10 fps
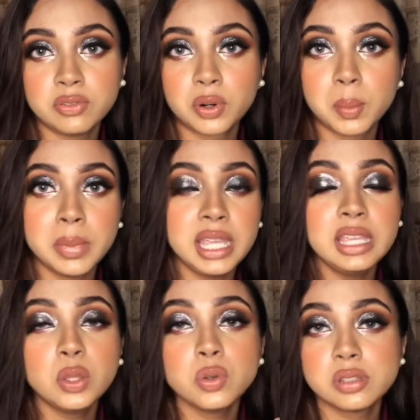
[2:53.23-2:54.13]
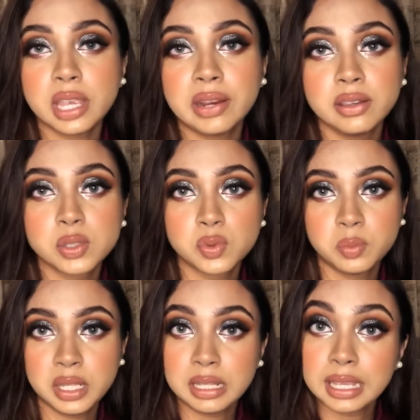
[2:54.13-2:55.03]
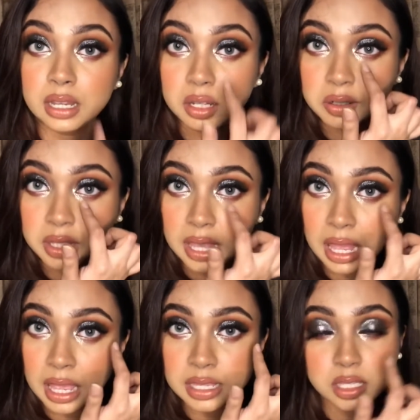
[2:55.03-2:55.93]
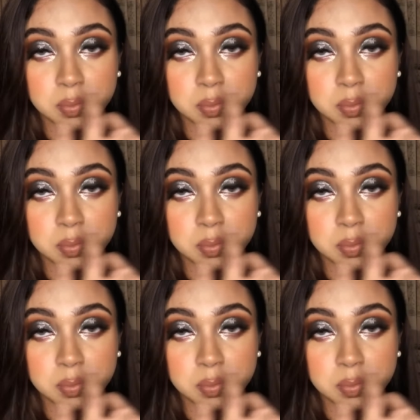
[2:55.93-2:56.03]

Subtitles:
For me, those areas would be like under the eyes,